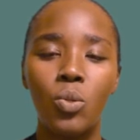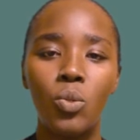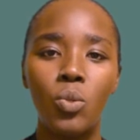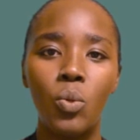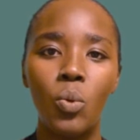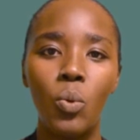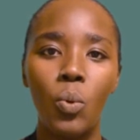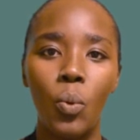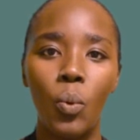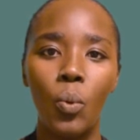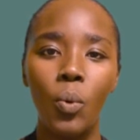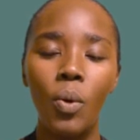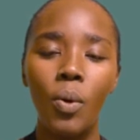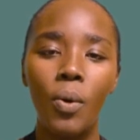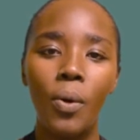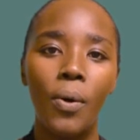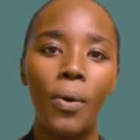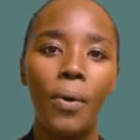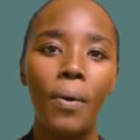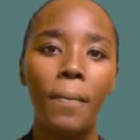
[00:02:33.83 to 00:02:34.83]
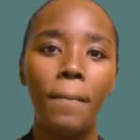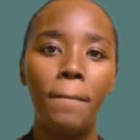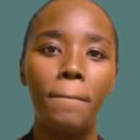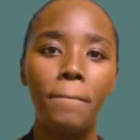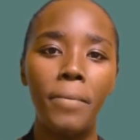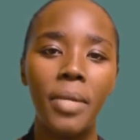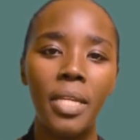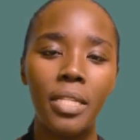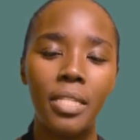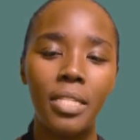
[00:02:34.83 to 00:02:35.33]
2,
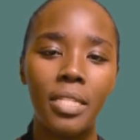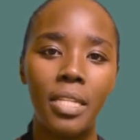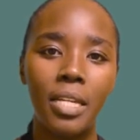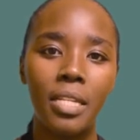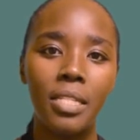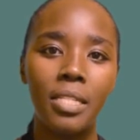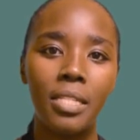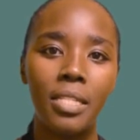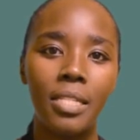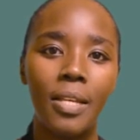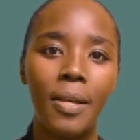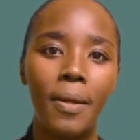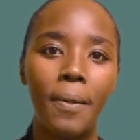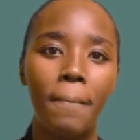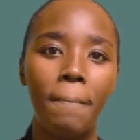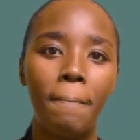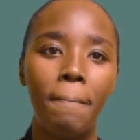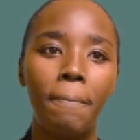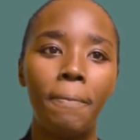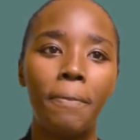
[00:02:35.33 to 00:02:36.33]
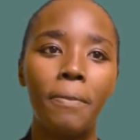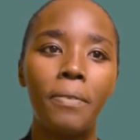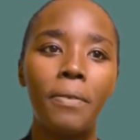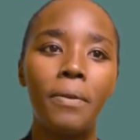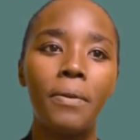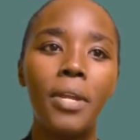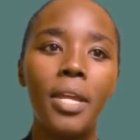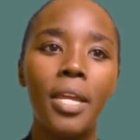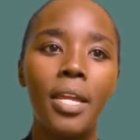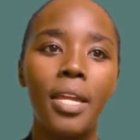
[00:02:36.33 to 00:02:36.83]
mixtures,
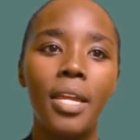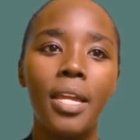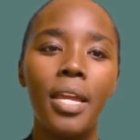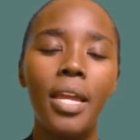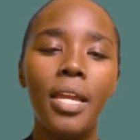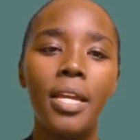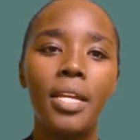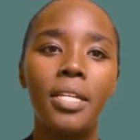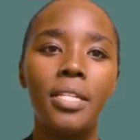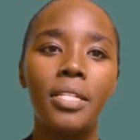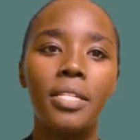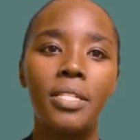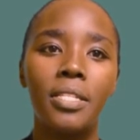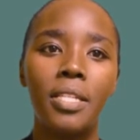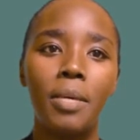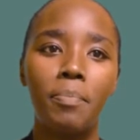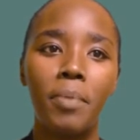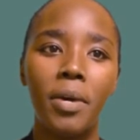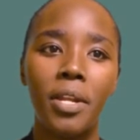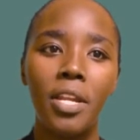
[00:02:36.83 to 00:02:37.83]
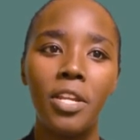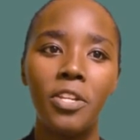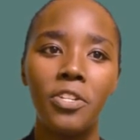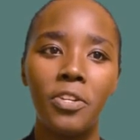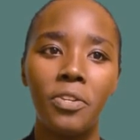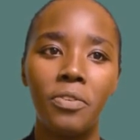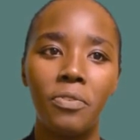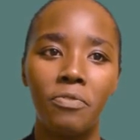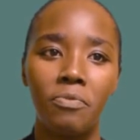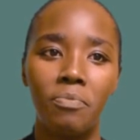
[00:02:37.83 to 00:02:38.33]
3,
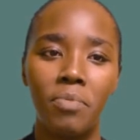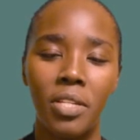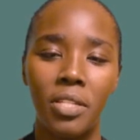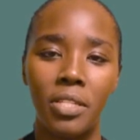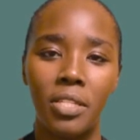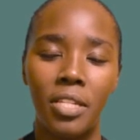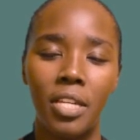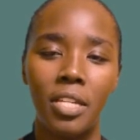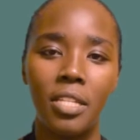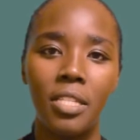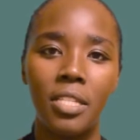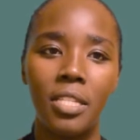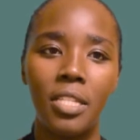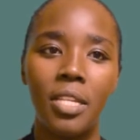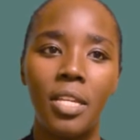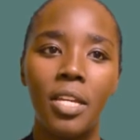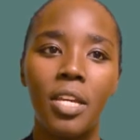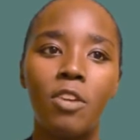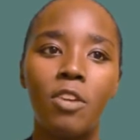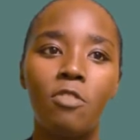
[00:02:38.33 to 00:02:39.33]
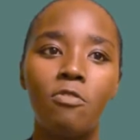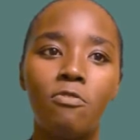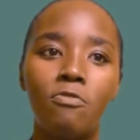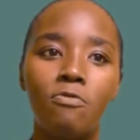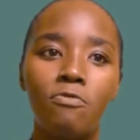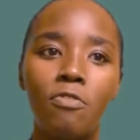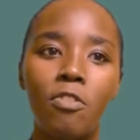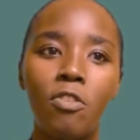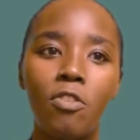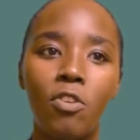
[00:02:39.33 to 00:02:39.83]
separation of mixtures,
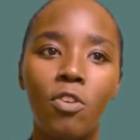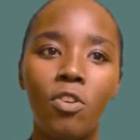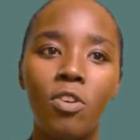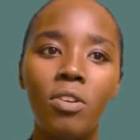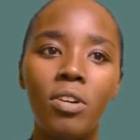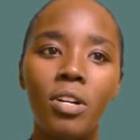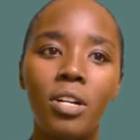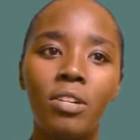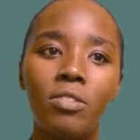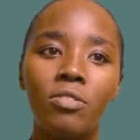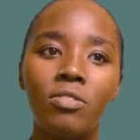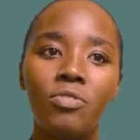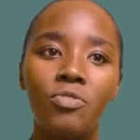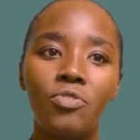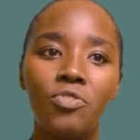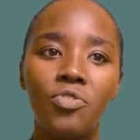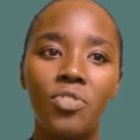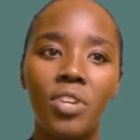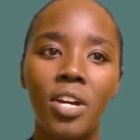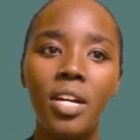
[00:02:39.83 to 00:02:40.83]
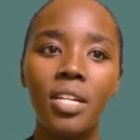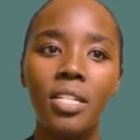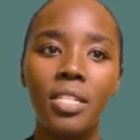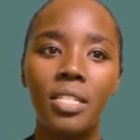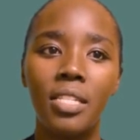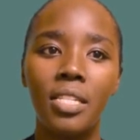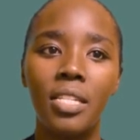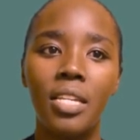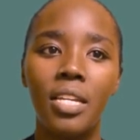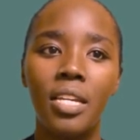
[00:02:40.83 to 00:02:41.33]
4,
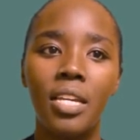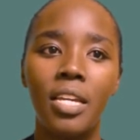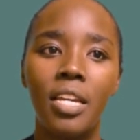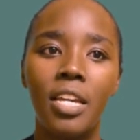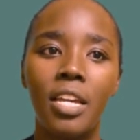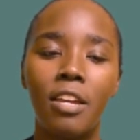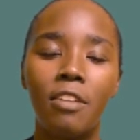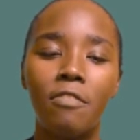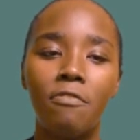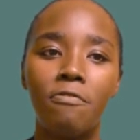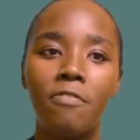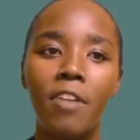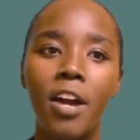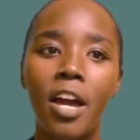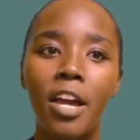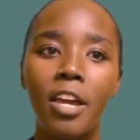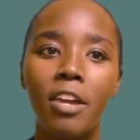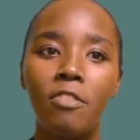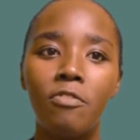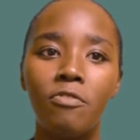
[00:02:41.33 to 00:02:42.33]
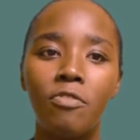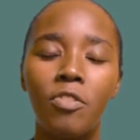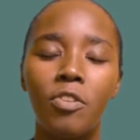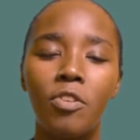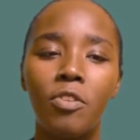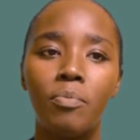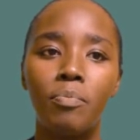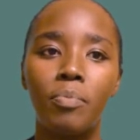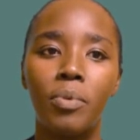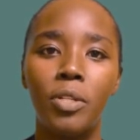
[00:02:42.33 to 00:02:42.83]
drugs, and
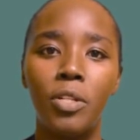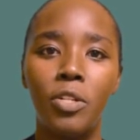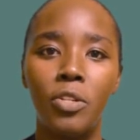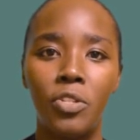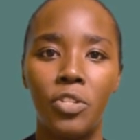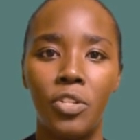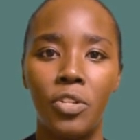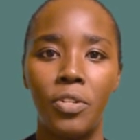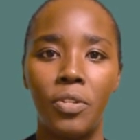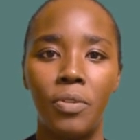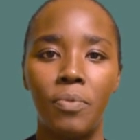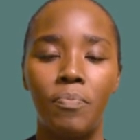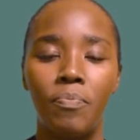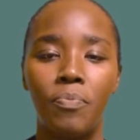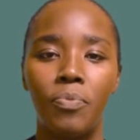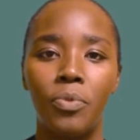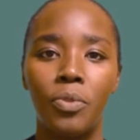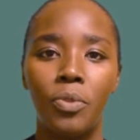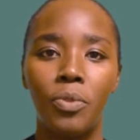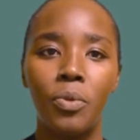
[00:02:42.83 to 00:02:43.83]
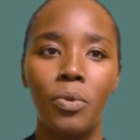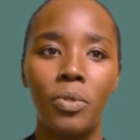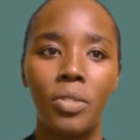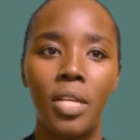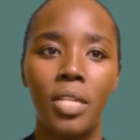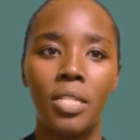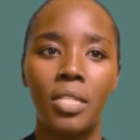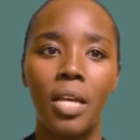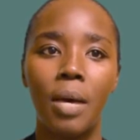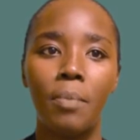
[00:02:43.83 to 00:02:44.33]
5, pollution. Those
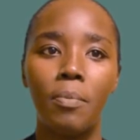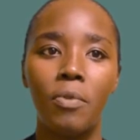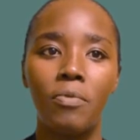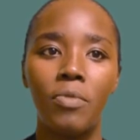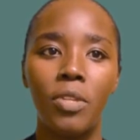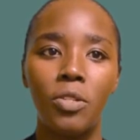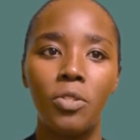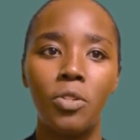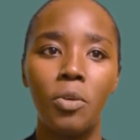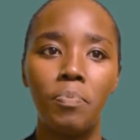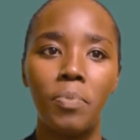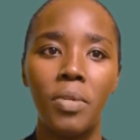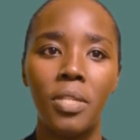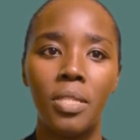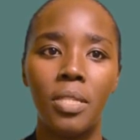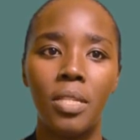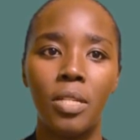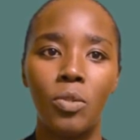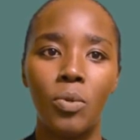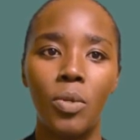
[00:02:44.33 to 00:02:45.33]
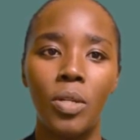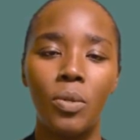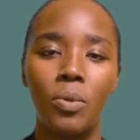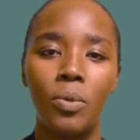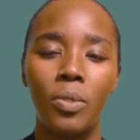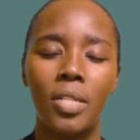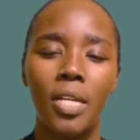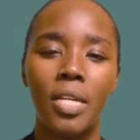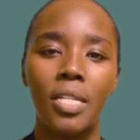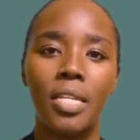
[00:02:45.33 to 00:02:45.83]
are some of the topics that we
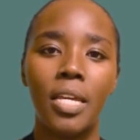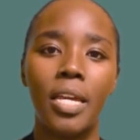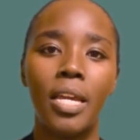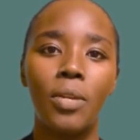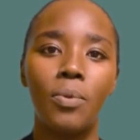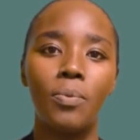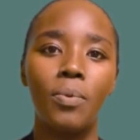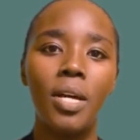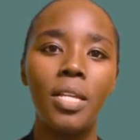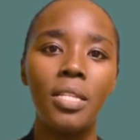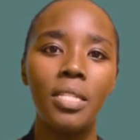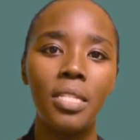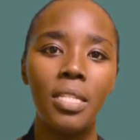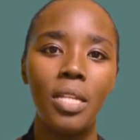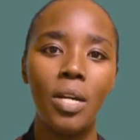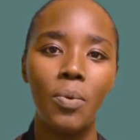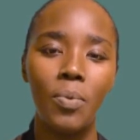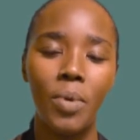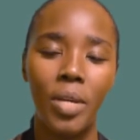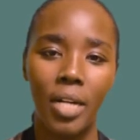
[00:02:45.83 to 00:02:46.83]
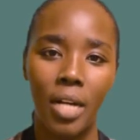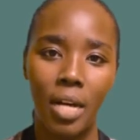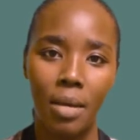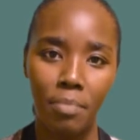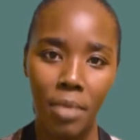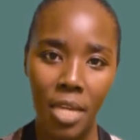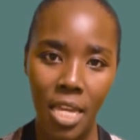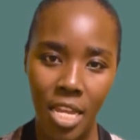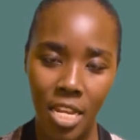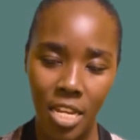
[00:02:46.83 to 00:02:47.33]
looked at, and once now we
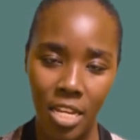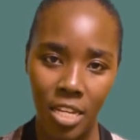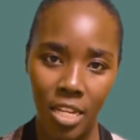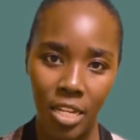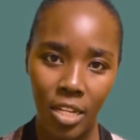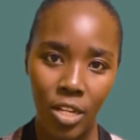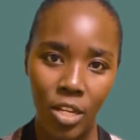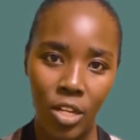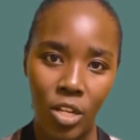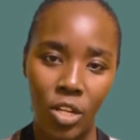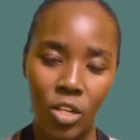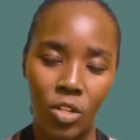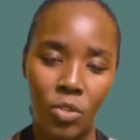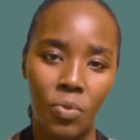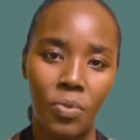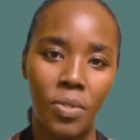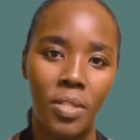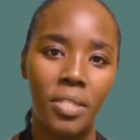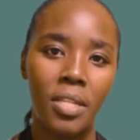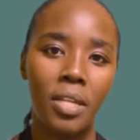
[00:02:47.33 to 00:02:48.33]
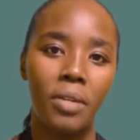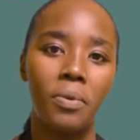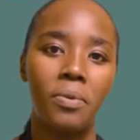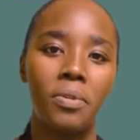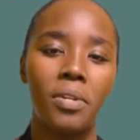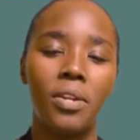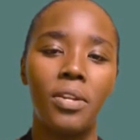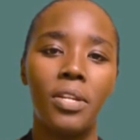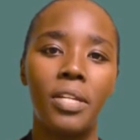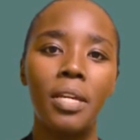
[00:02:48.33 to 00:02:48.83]
come in to the
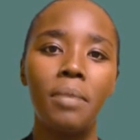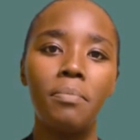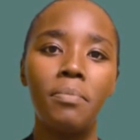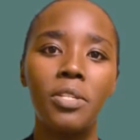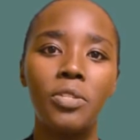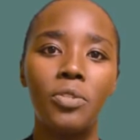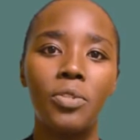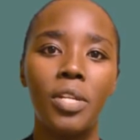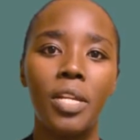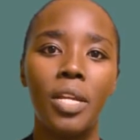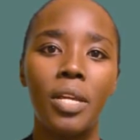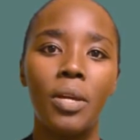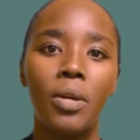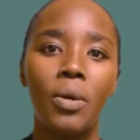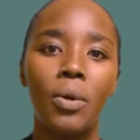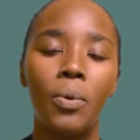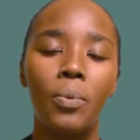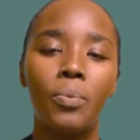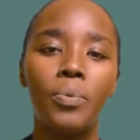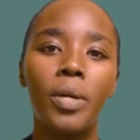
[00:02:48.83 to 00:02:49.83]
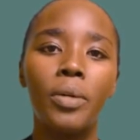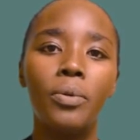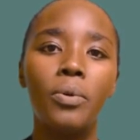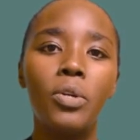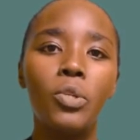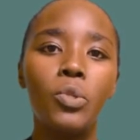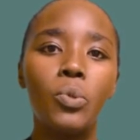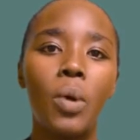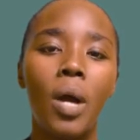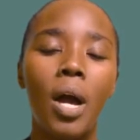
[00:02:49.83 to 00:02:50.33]
secondary chemistry, we are
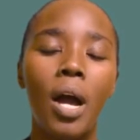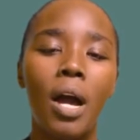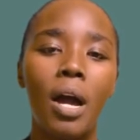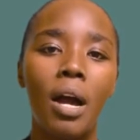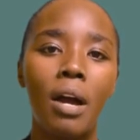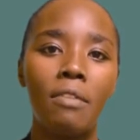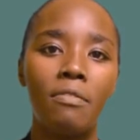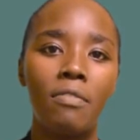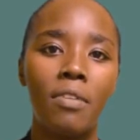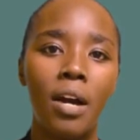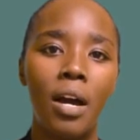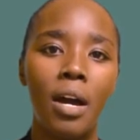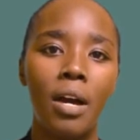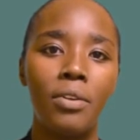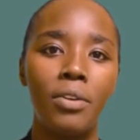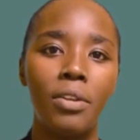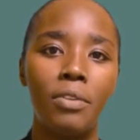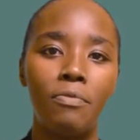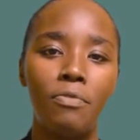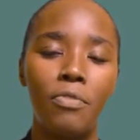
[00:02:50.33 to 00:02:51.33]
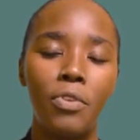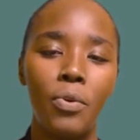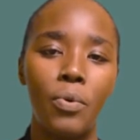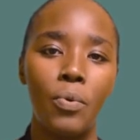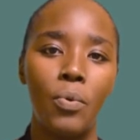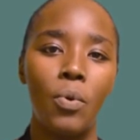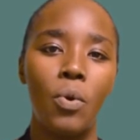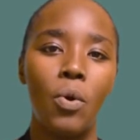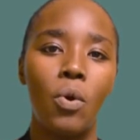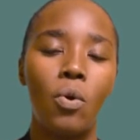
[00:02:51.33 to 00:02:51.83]
going to have a
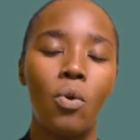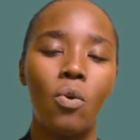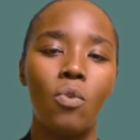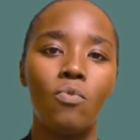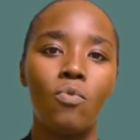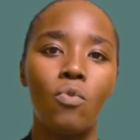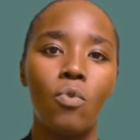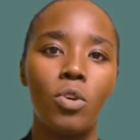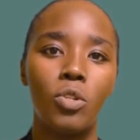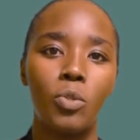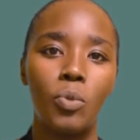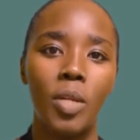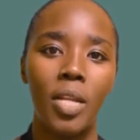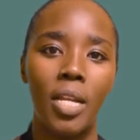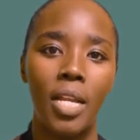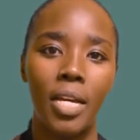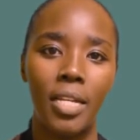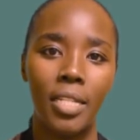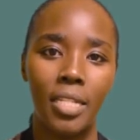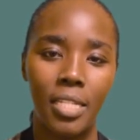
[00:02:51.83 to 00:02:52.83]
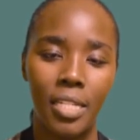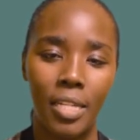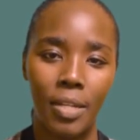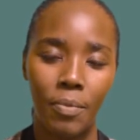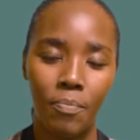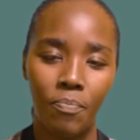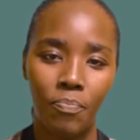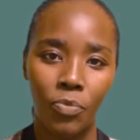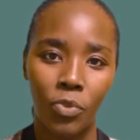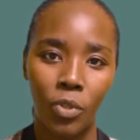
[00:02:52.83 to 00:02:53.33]
review of what we
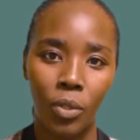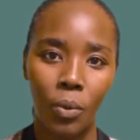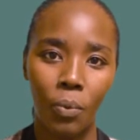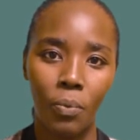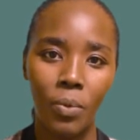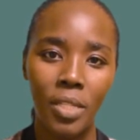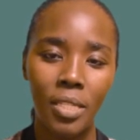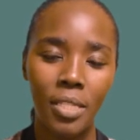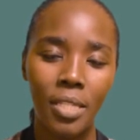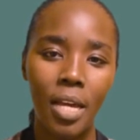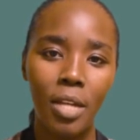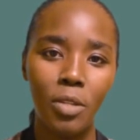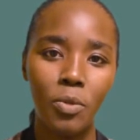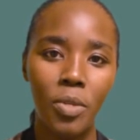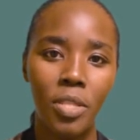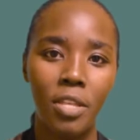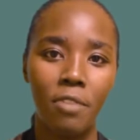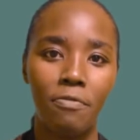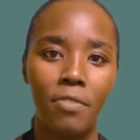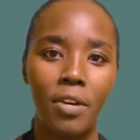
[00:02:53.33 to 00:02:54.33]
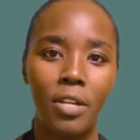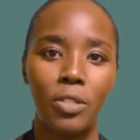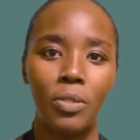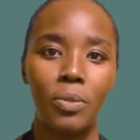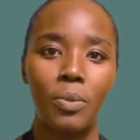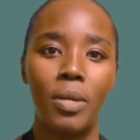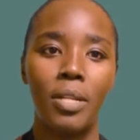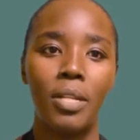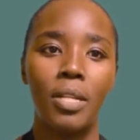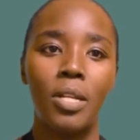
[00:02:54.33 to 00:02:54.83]
learned. We start with the
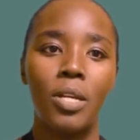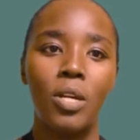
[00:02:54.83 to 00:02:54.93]
first one.